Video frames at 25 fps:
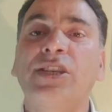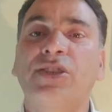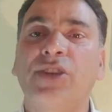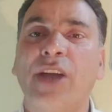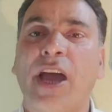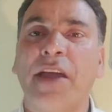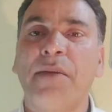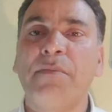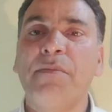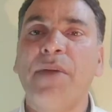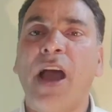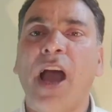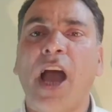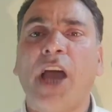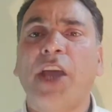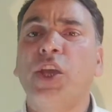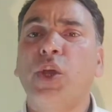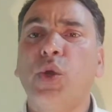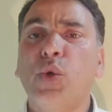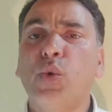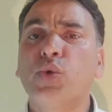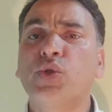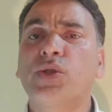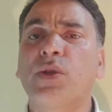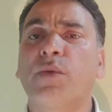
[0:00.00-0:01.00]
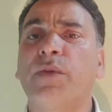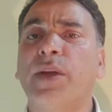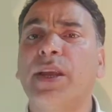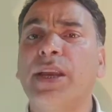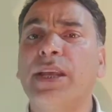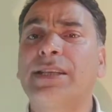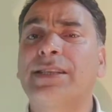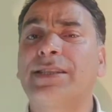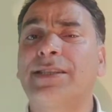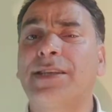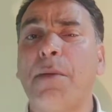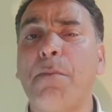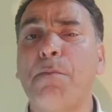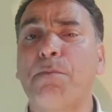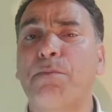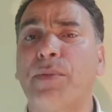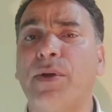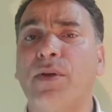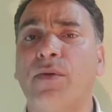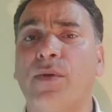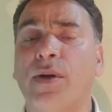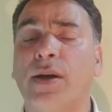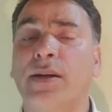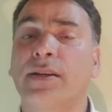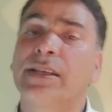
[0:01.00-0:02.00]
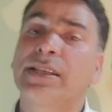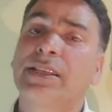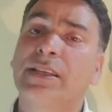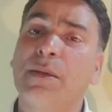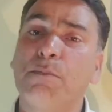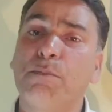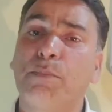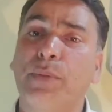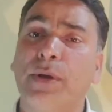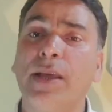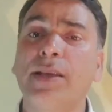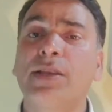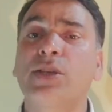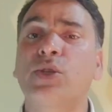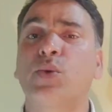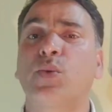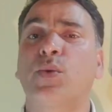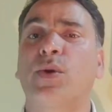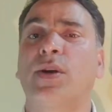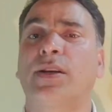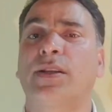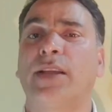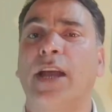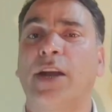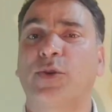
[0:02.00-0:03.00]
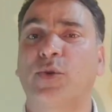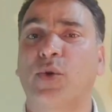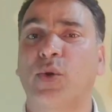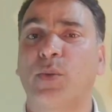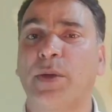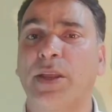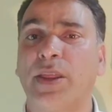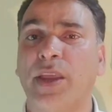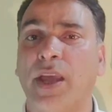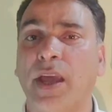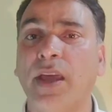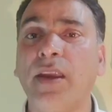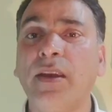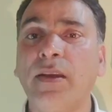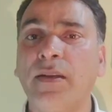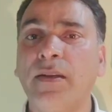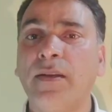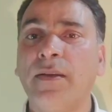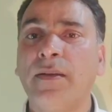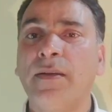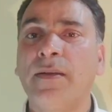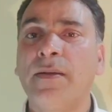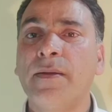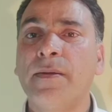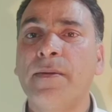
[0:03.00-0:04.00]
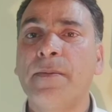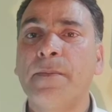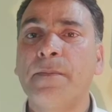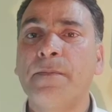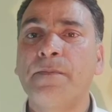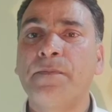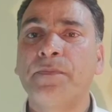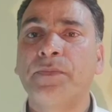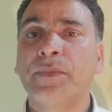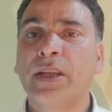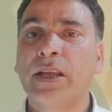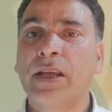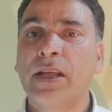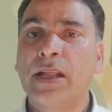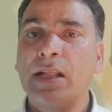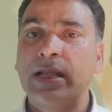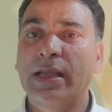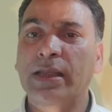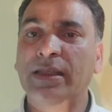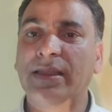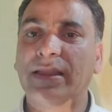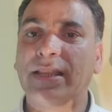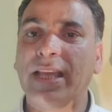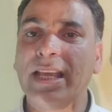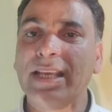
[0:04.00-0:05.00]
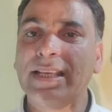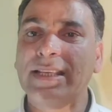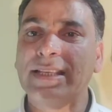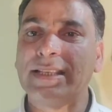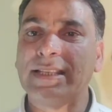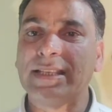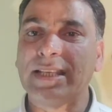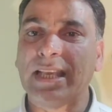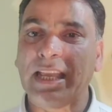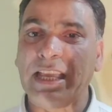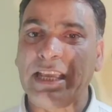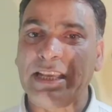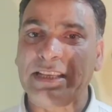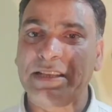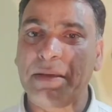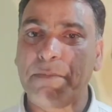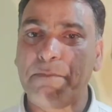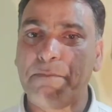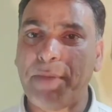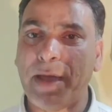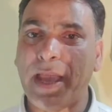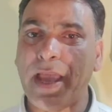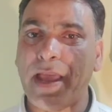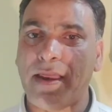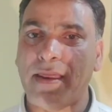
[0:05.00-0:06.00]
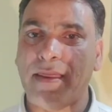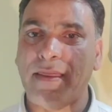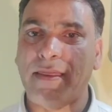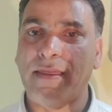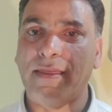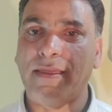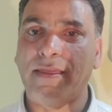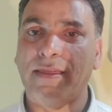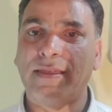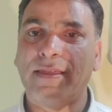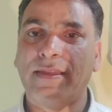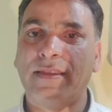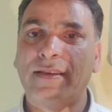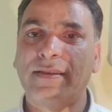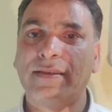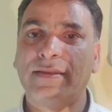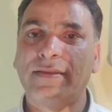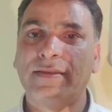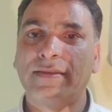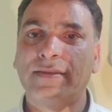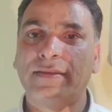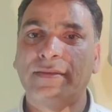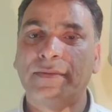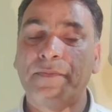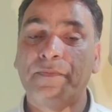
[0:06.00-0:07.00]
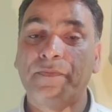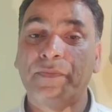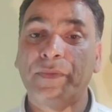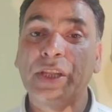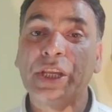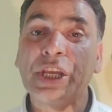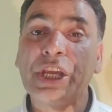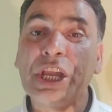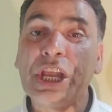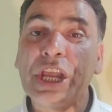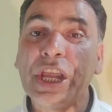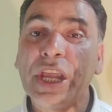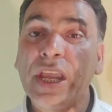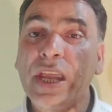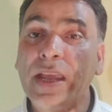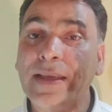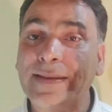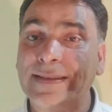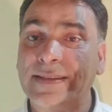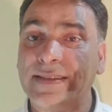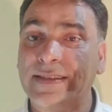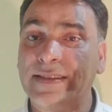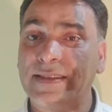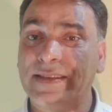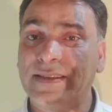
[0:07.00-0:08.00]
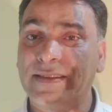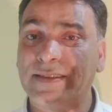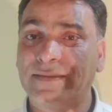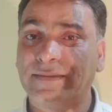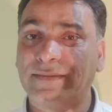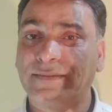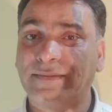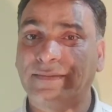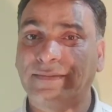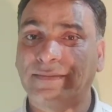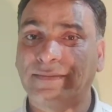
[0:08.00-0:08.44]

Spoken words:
This time I use the very simple word, the simplest word that could be there. This is a pen. Is.